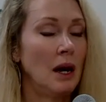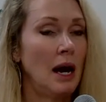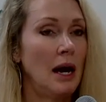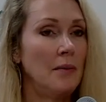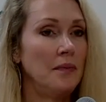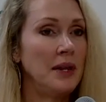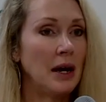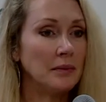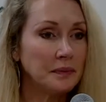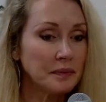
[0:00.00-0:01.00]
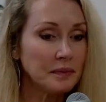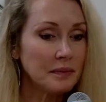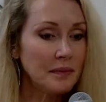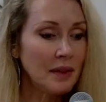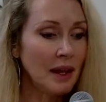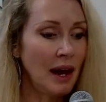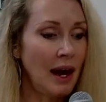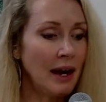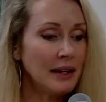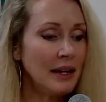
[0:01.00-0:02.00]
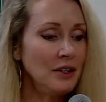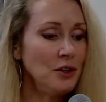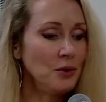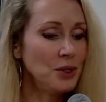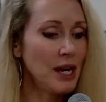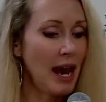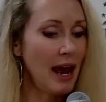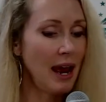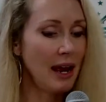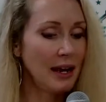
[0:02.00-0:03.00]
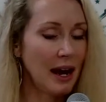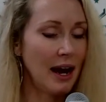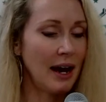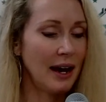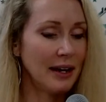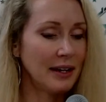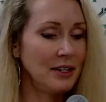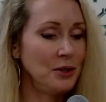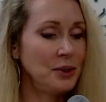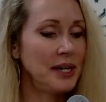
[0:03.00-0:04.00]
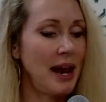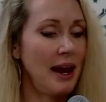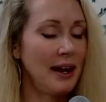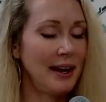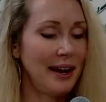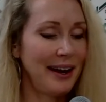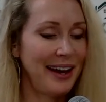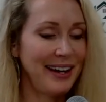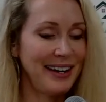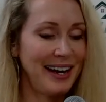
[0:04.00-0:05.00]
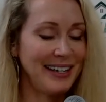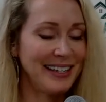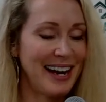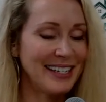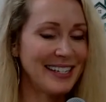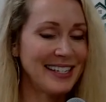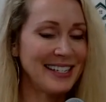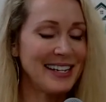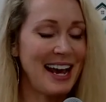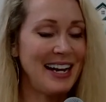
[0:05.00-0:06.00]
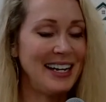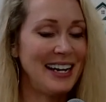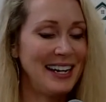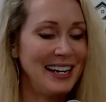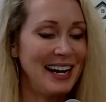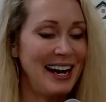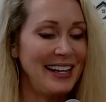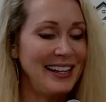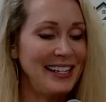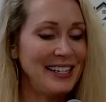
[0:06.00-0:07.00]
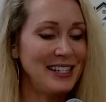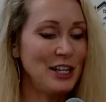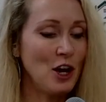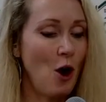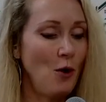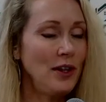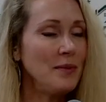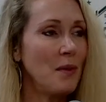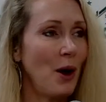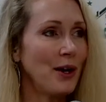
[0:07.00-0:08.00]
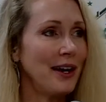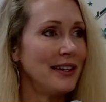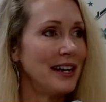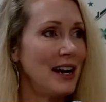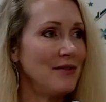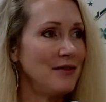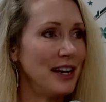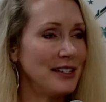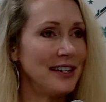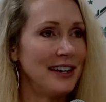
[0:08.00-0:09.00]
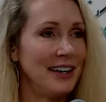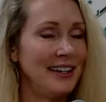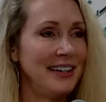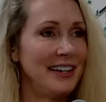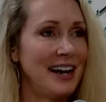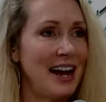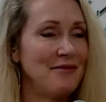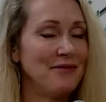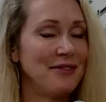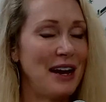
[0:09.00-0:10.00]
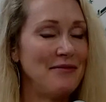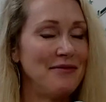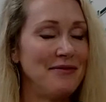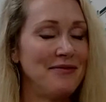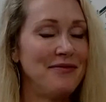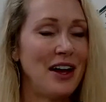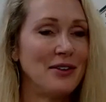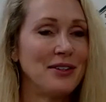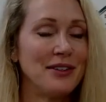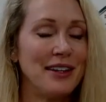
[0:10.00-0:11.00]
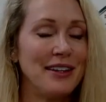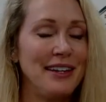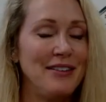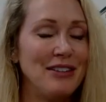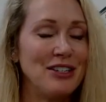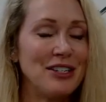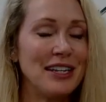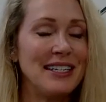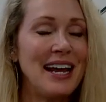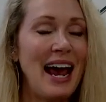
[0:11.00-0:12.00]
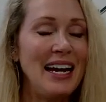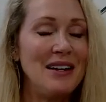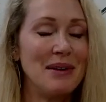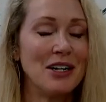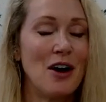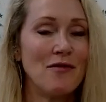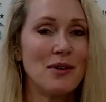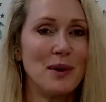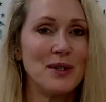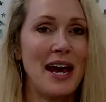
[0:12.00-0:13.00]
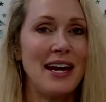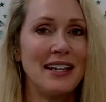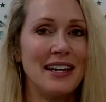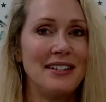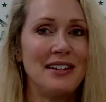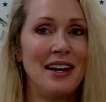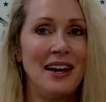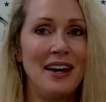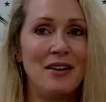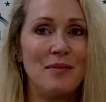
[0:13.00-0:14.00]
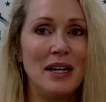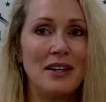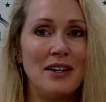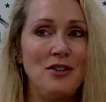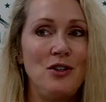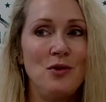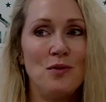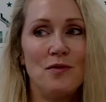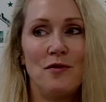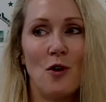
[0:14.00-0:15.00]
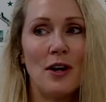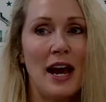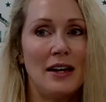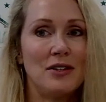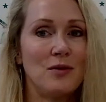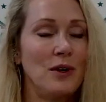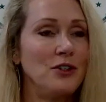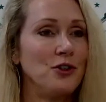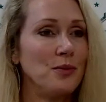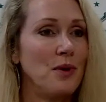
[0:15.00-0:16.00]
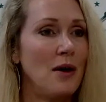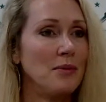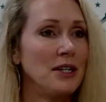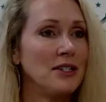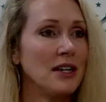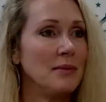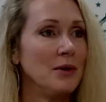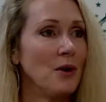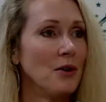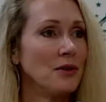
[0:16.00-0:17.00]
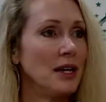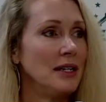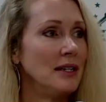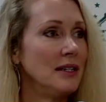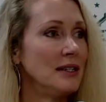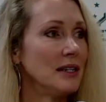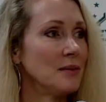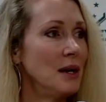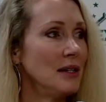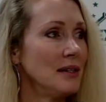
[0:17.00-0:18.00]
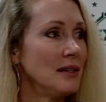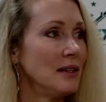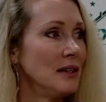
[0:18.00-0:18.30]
Now, can you say, and gosh, this is the only market that I've invested in that I've felt even just a tiny bit comfortable saying this, but can you forecast what your property is going to be worth in 6 months?